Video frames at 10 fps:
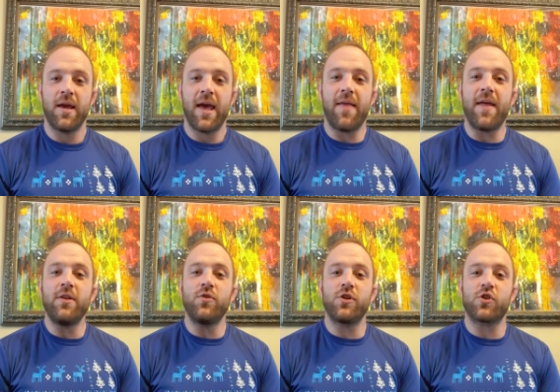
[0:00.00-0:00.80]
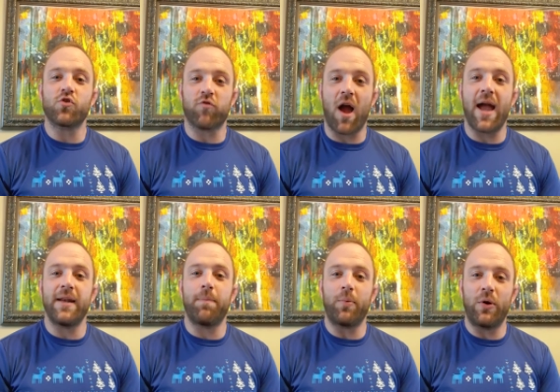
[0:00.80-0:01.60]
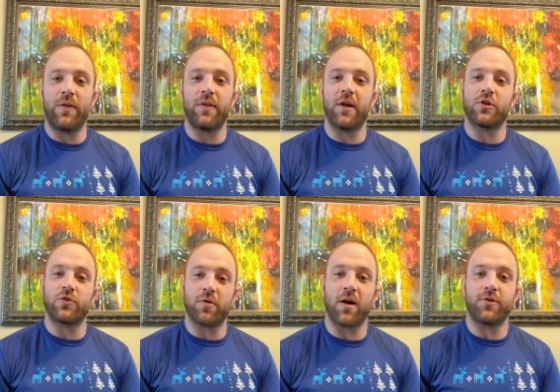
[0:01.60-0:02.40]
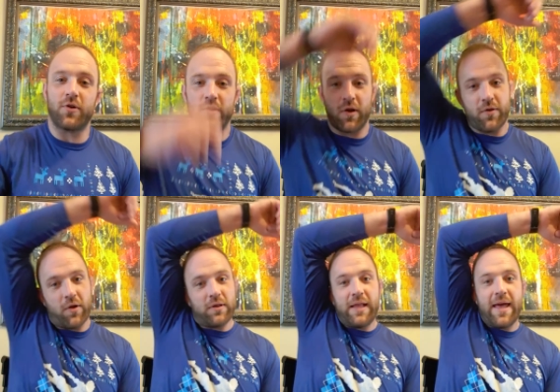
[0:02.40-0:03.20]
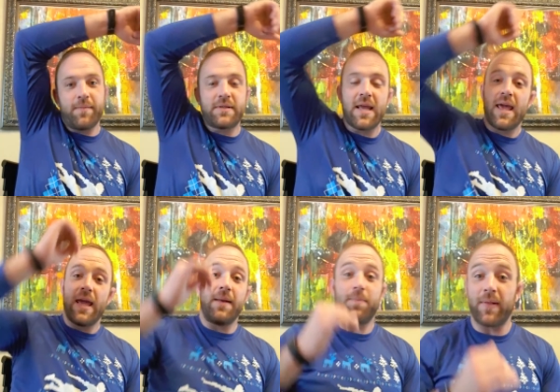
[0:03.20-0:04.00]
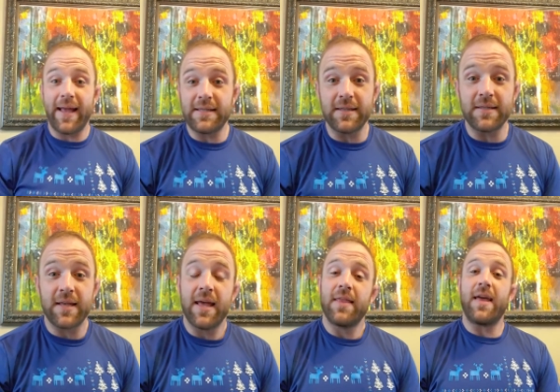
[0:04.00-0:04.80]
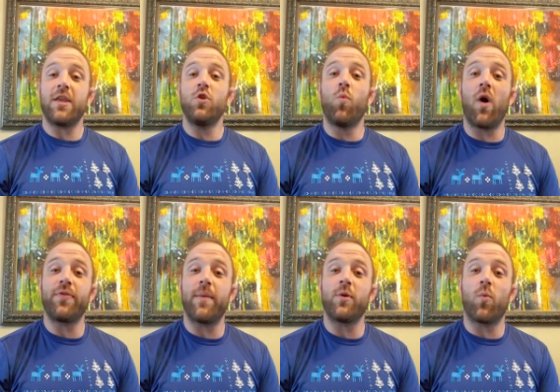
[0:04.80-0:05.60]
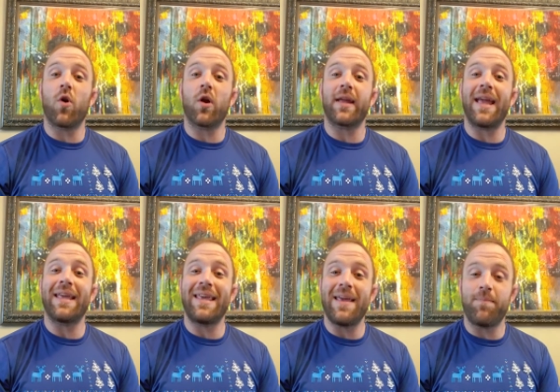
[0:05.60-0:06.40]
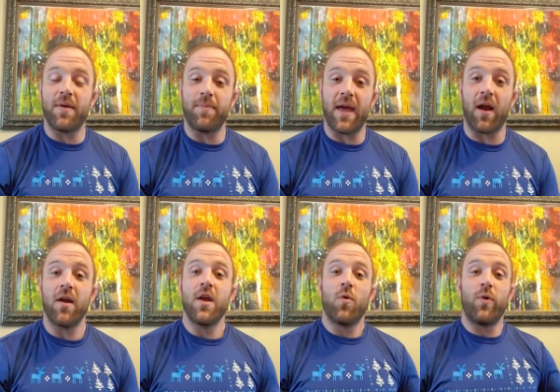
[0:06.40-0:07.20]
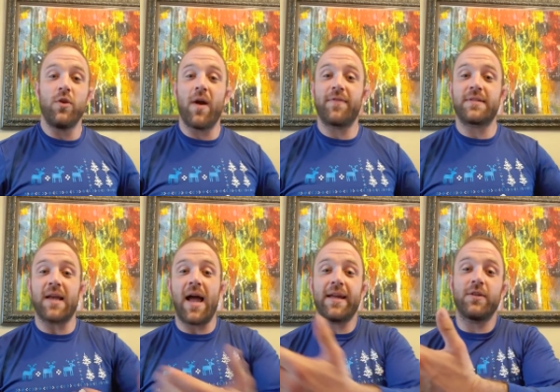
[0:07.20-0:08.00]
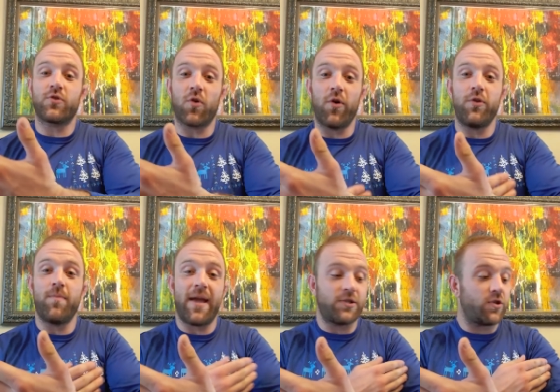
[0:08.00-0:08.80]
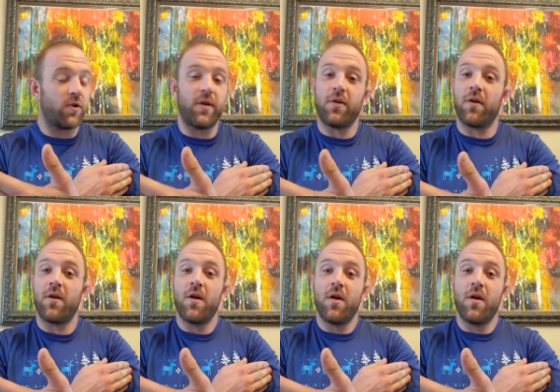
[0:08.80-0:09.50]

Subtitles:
And then you just try to put their structure, their limbs in places that you want them to work and keep them there. When you have side control, you make sure that your